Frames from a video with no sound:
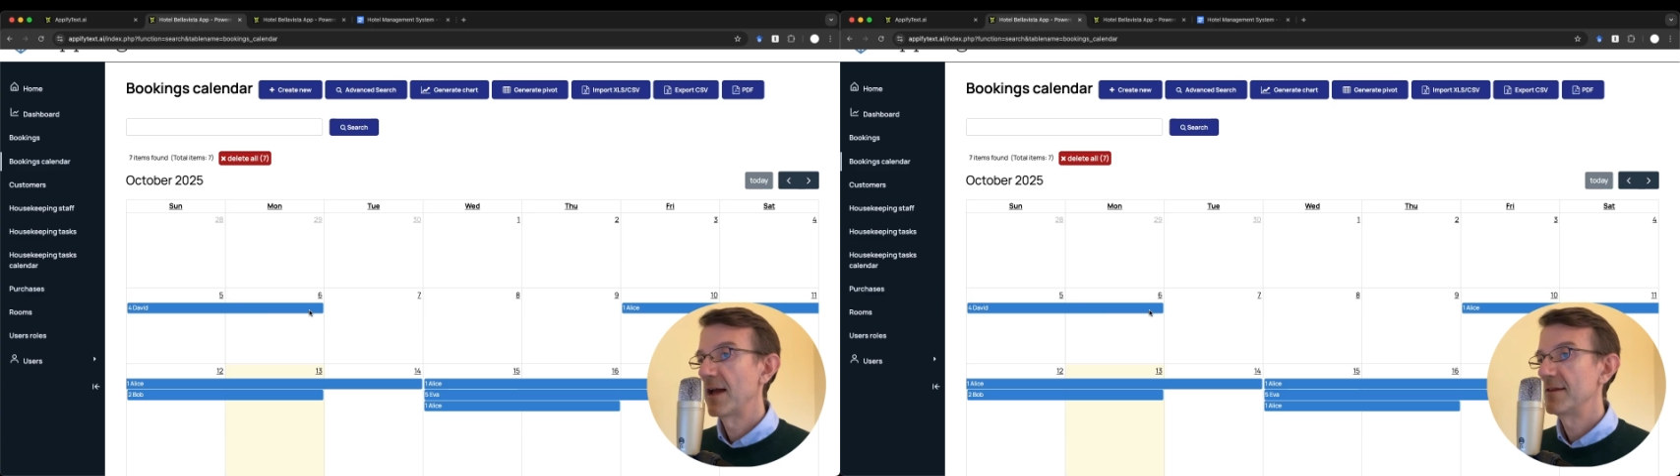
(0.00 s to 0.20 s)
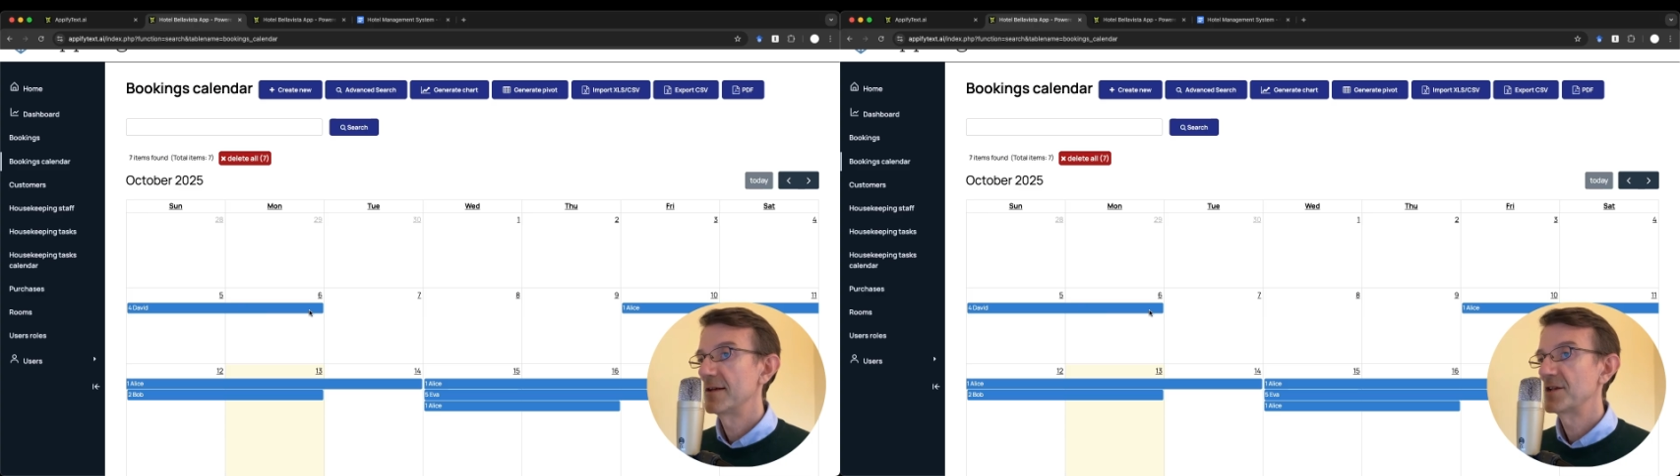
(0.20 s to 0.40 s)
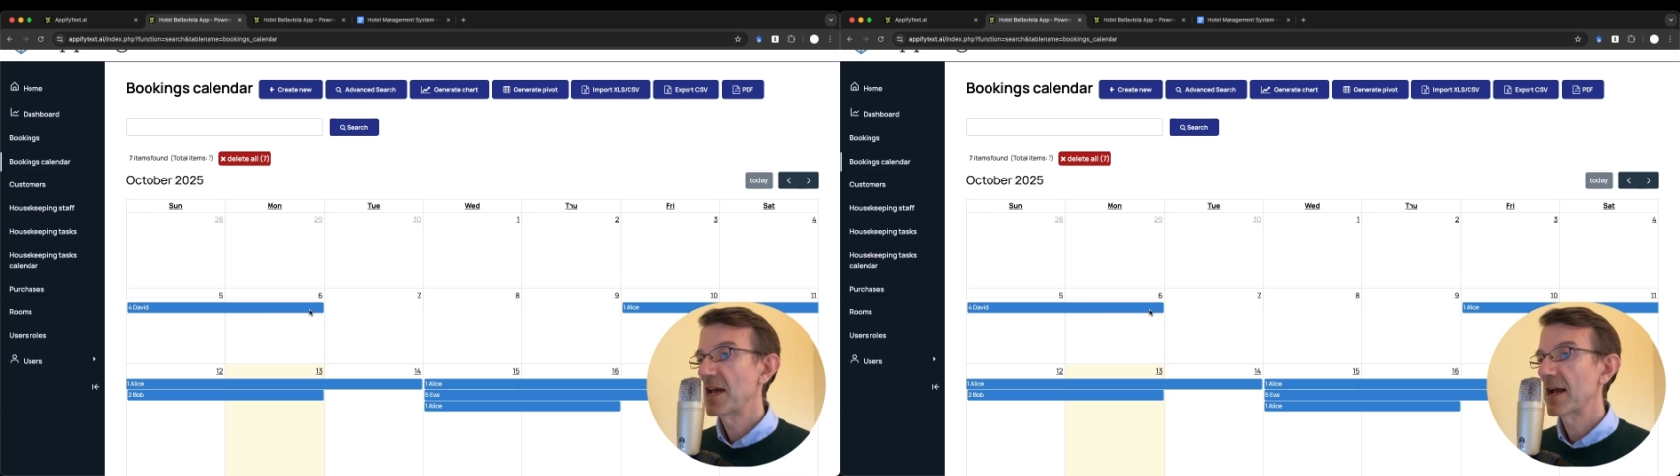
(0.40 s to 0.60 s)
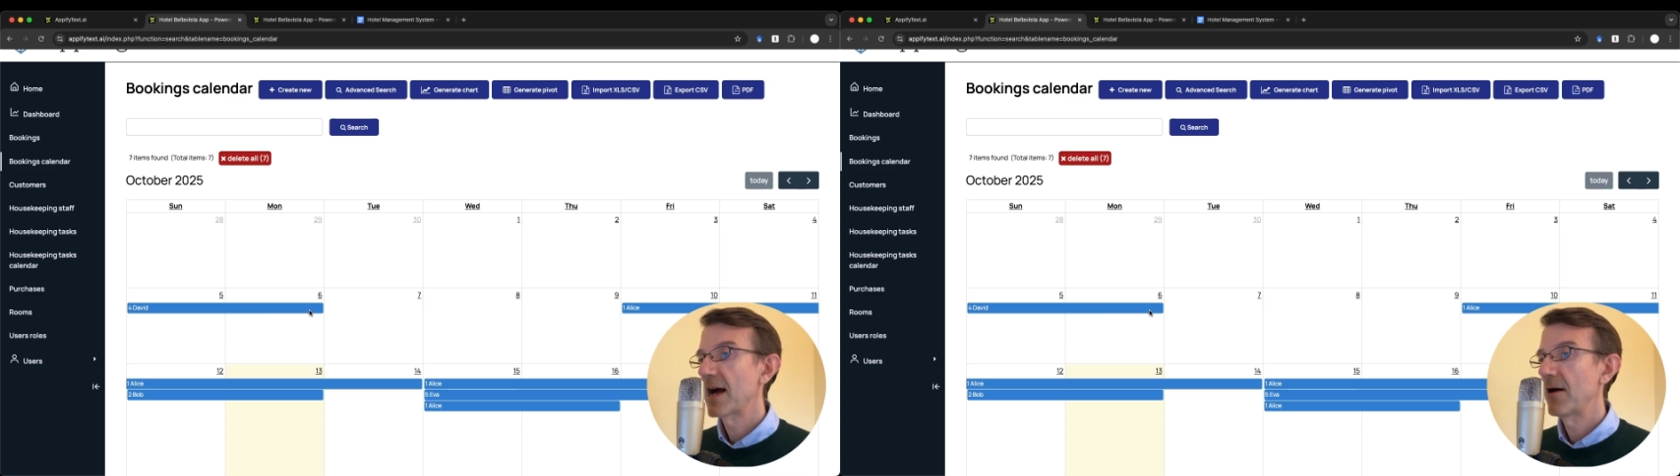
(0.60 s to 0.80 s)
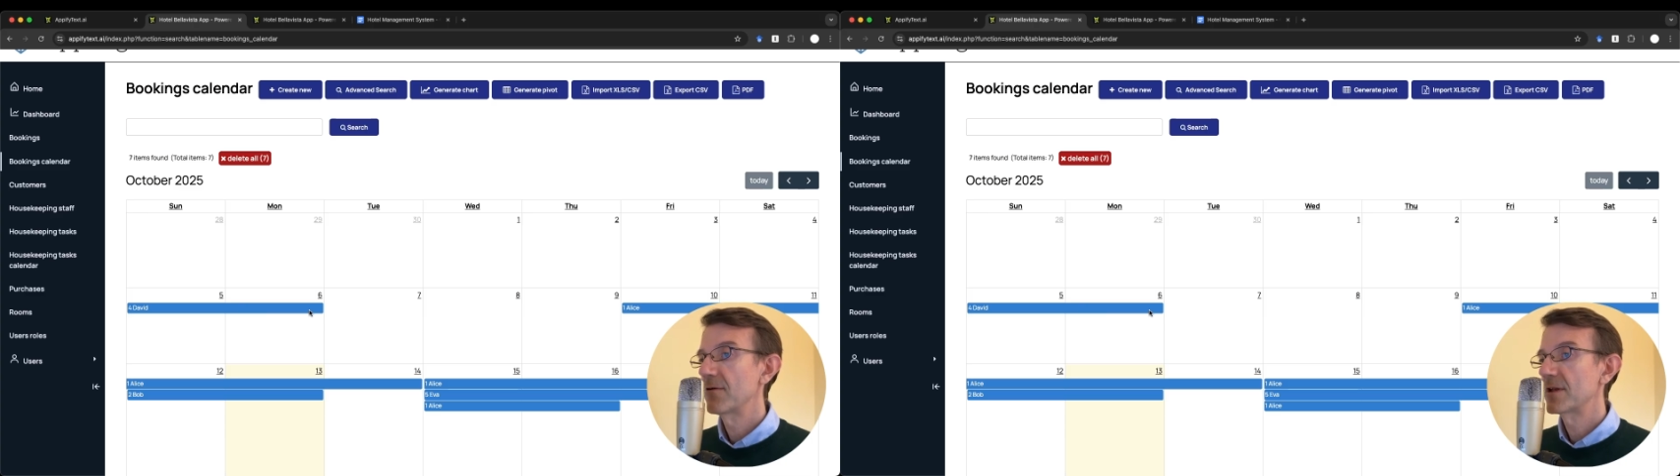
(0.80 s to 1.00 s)
and the
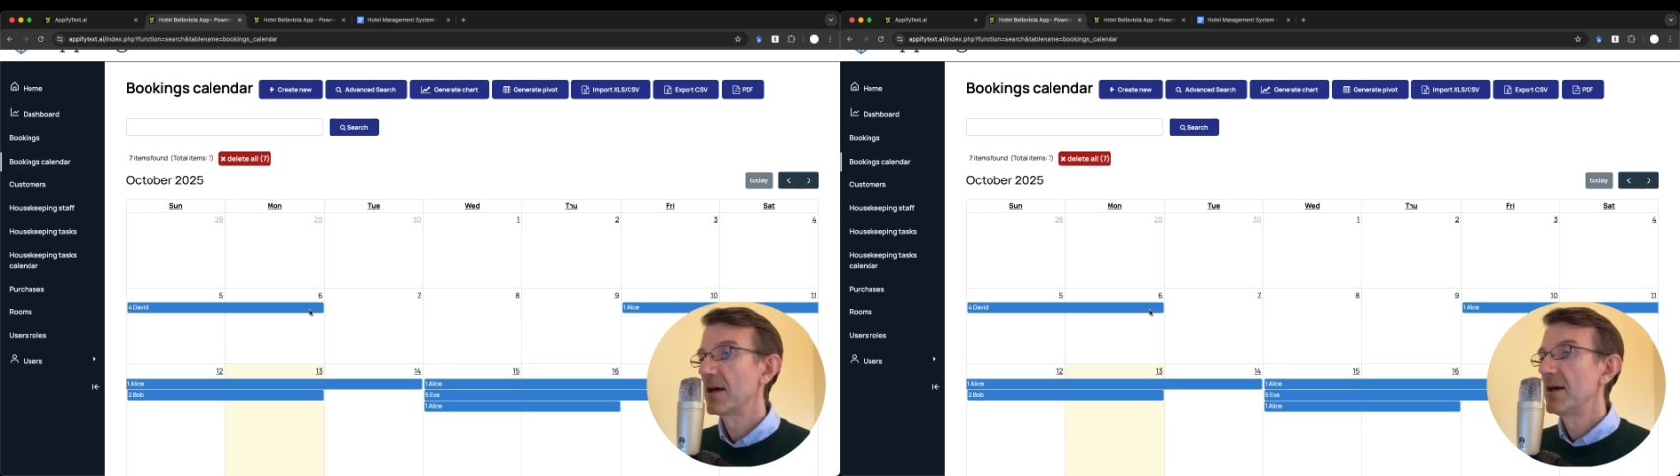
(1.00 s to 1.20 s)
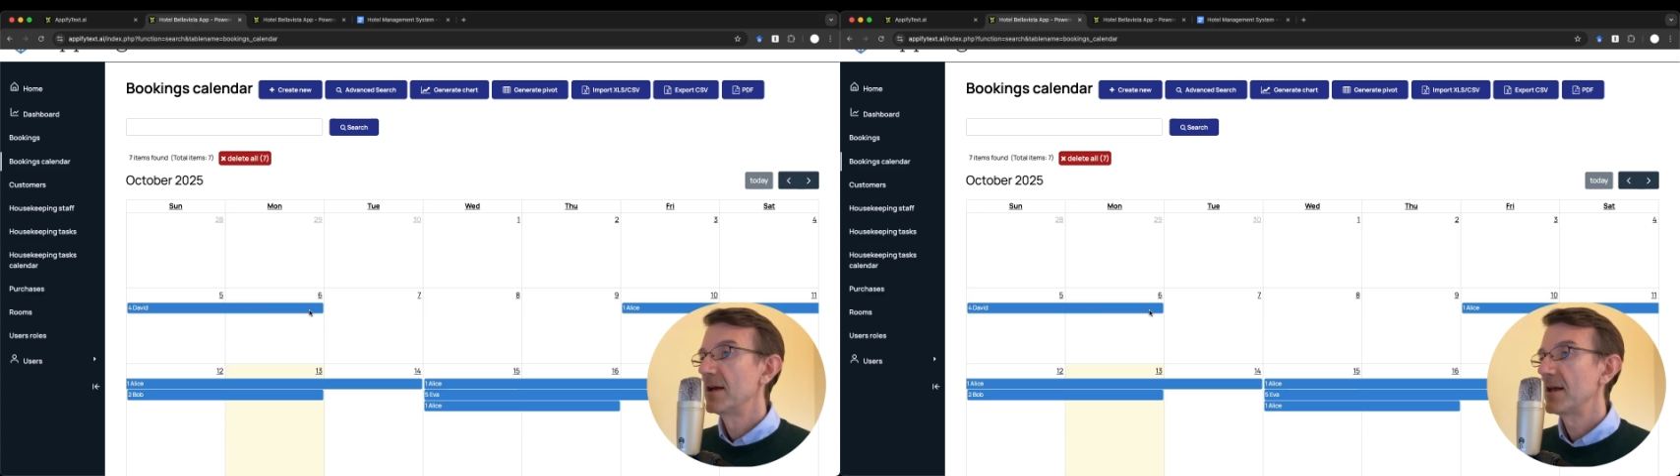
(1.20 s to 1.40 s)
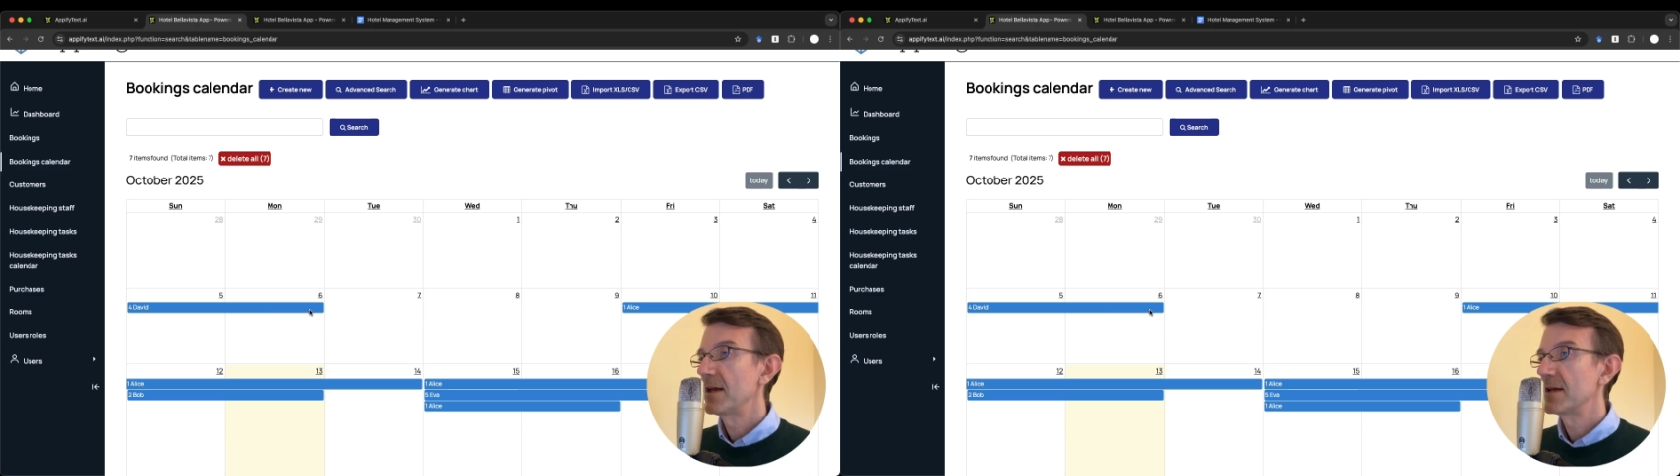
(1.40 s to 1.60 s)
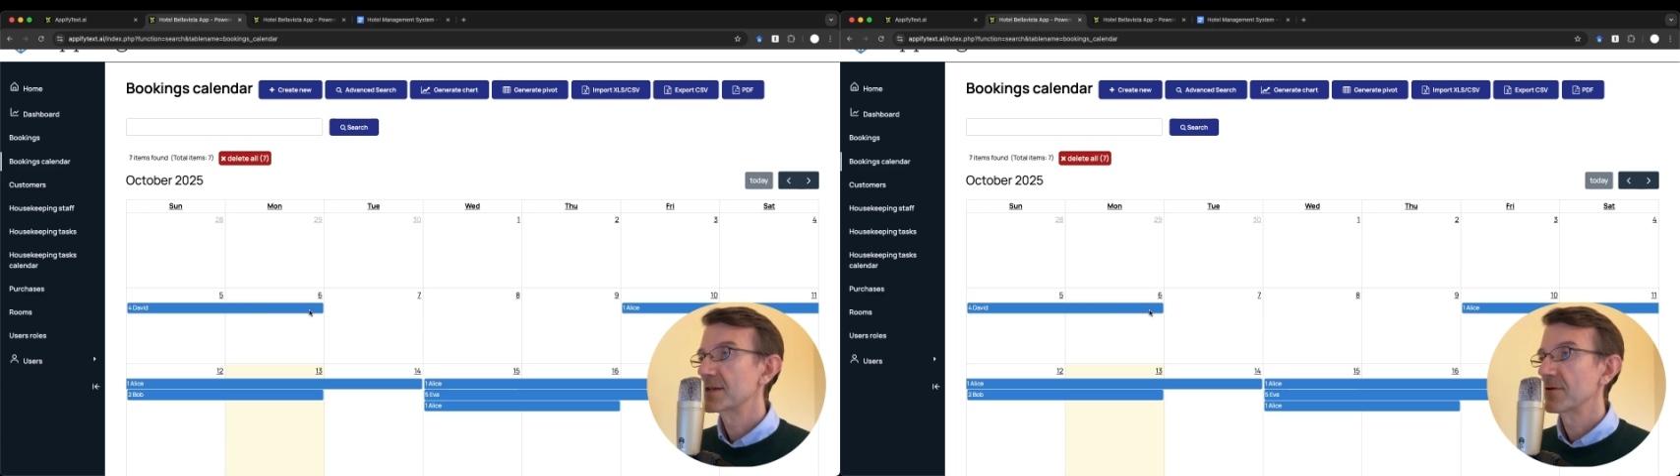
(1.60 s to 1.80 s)
checkout is